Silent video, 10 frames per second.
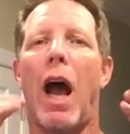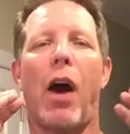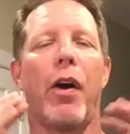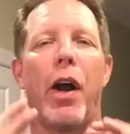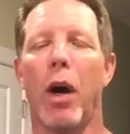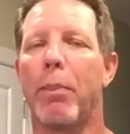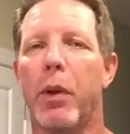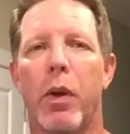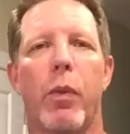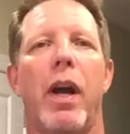I'll help
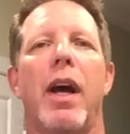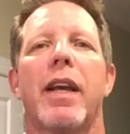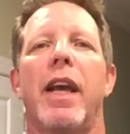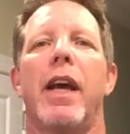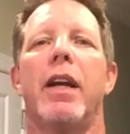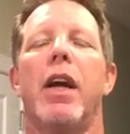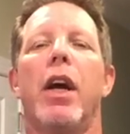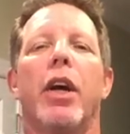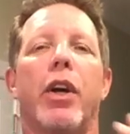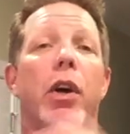you any way I can.
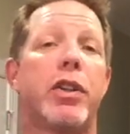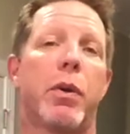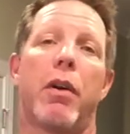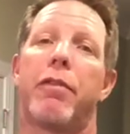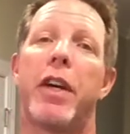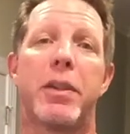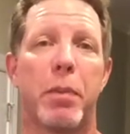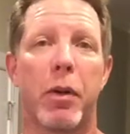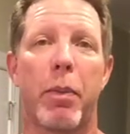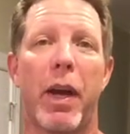Go to our
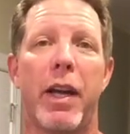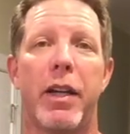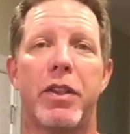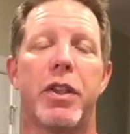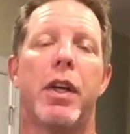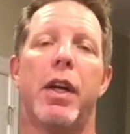Facebook page.